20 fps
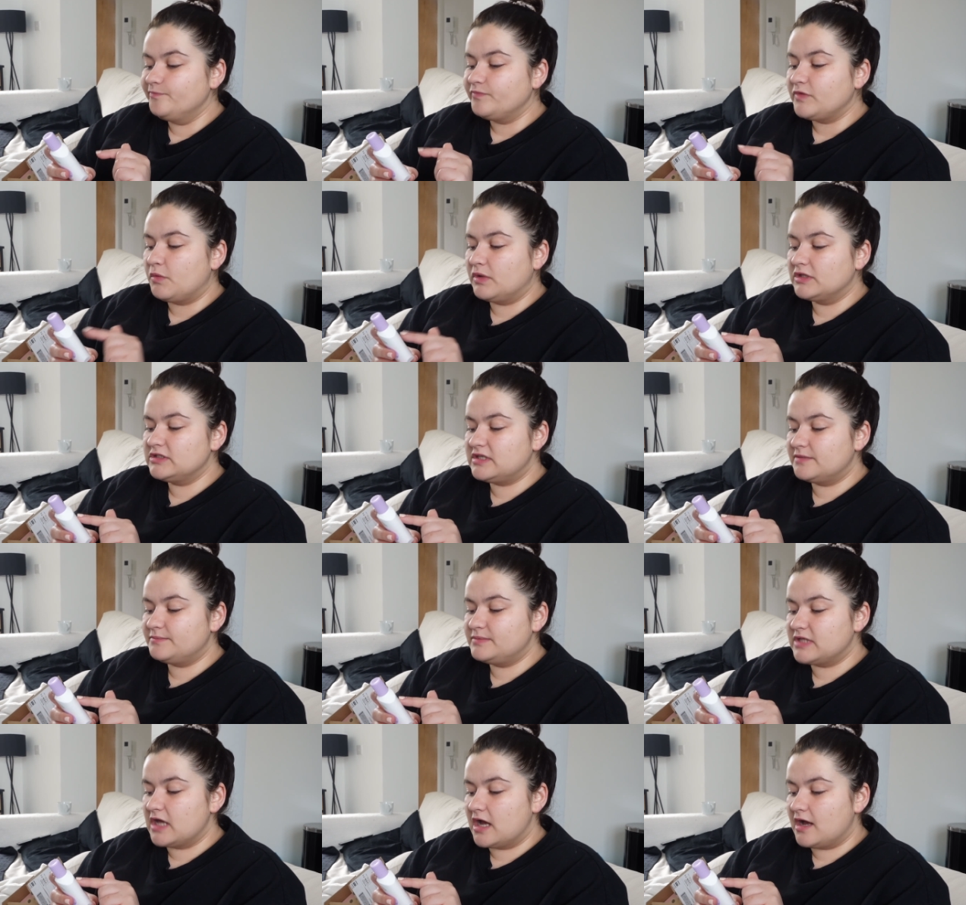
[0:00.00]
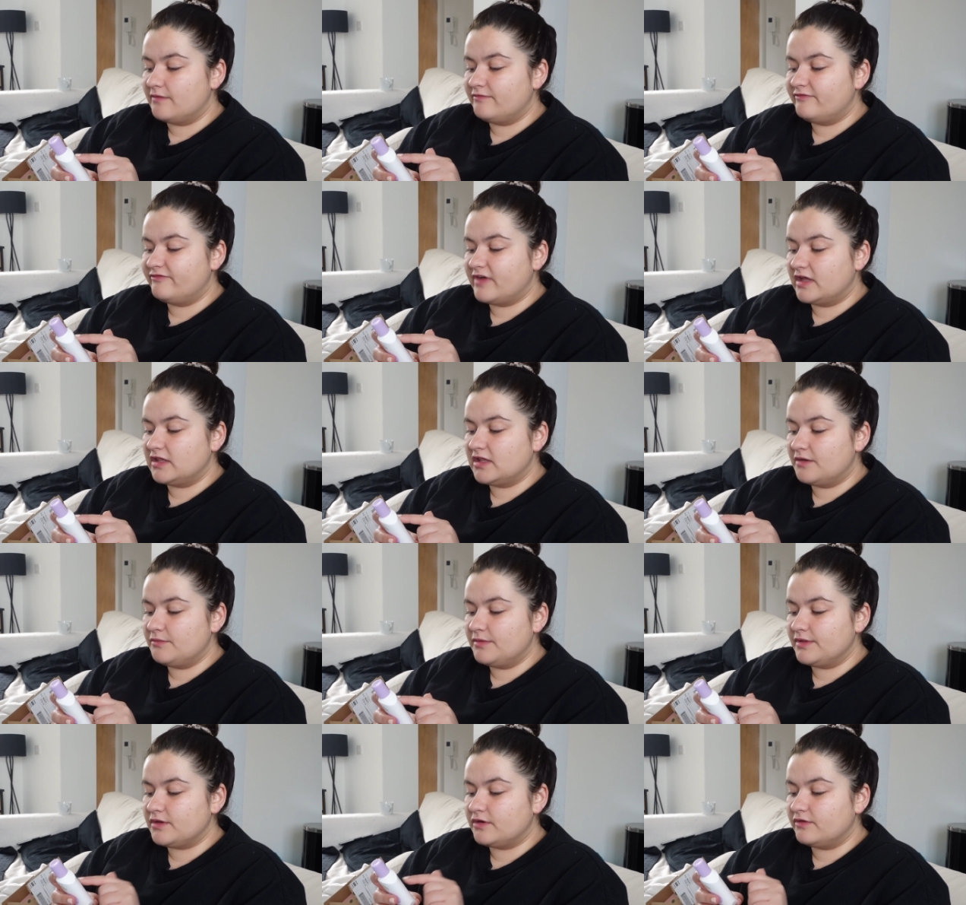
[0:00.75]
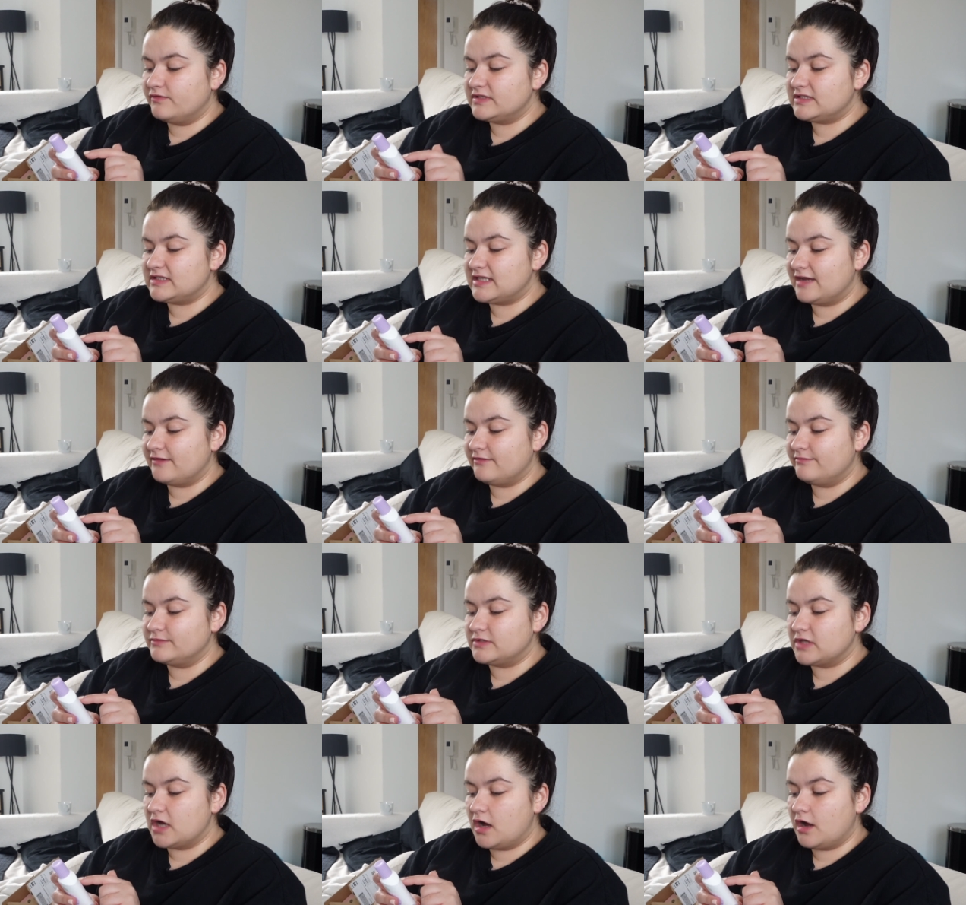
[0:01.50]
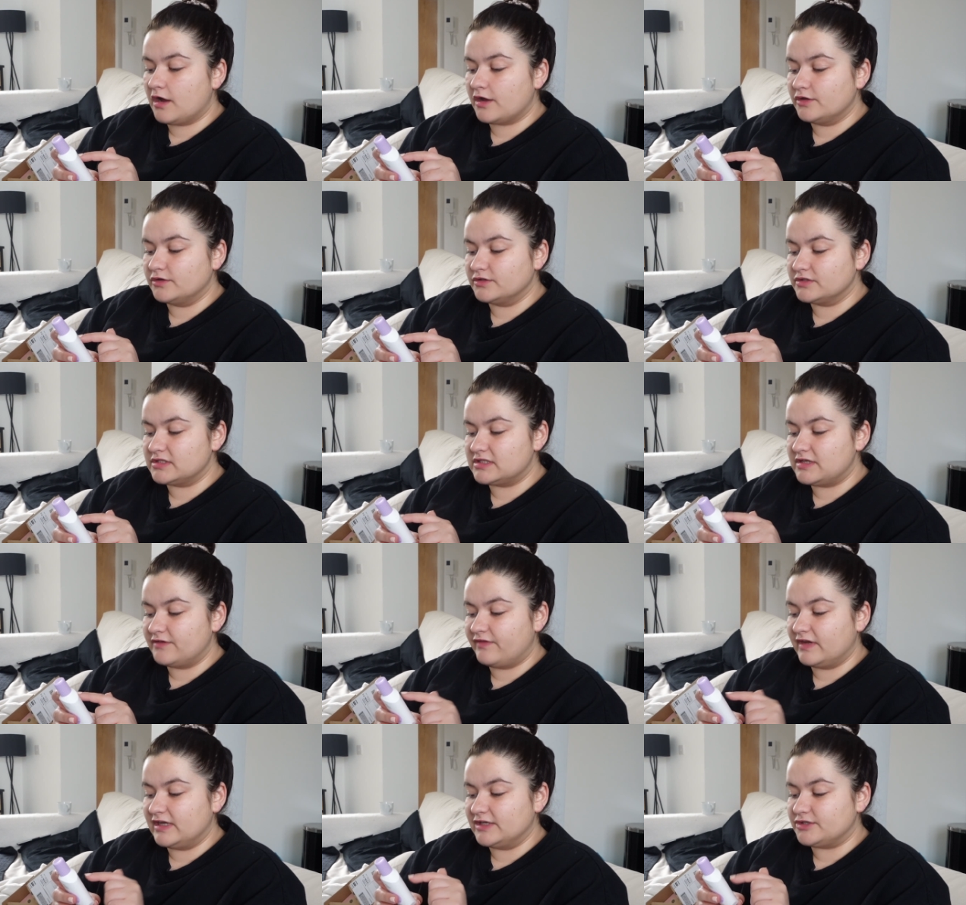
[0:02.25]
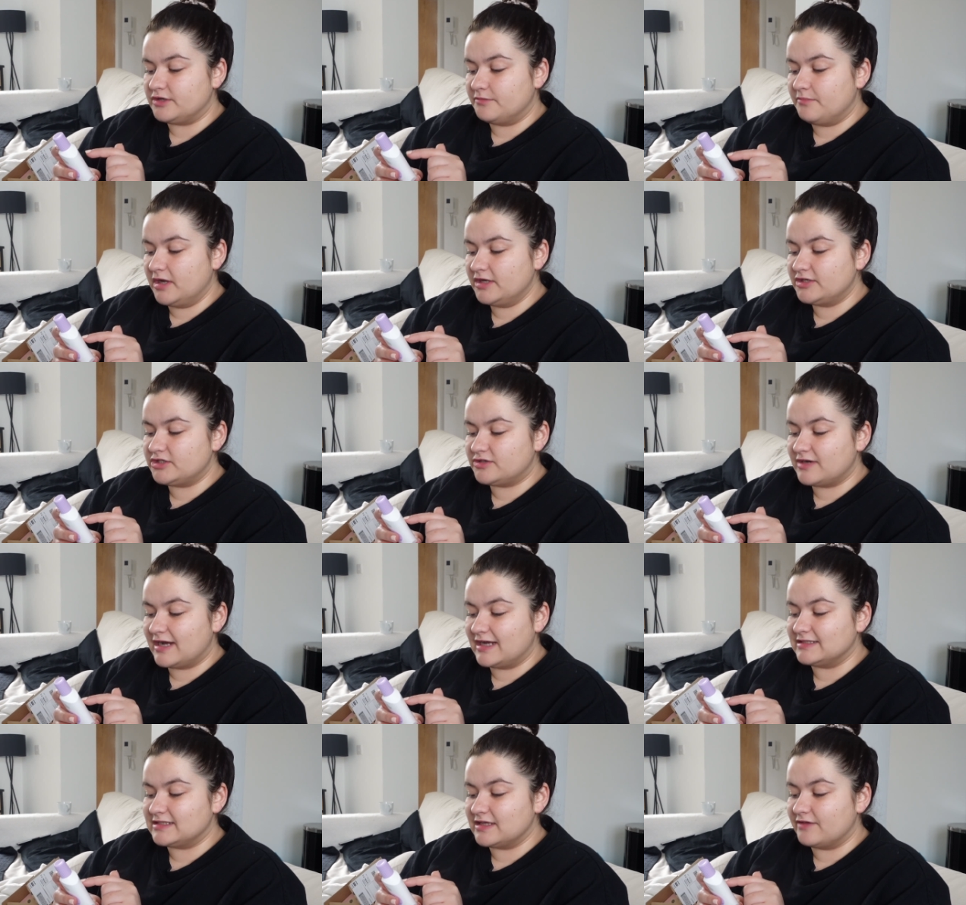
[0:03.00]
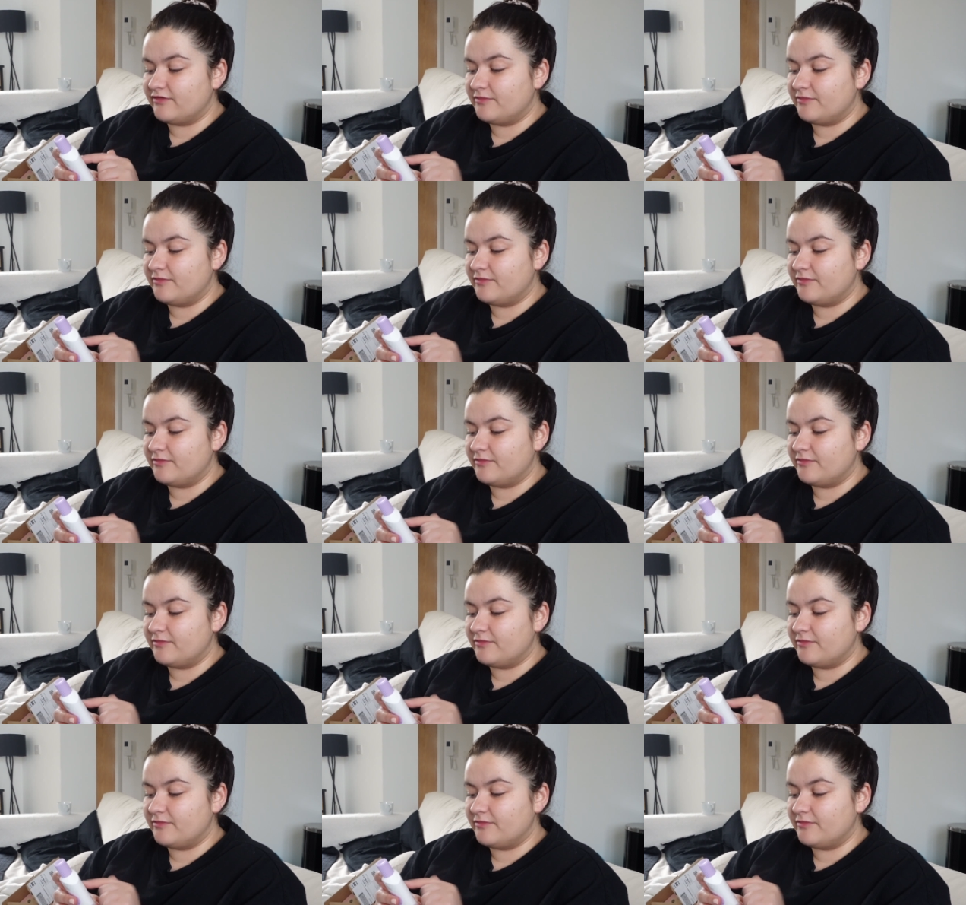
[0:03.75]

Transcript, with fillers: Once absorbed, follow with other serums or oils to finish your moisturiser.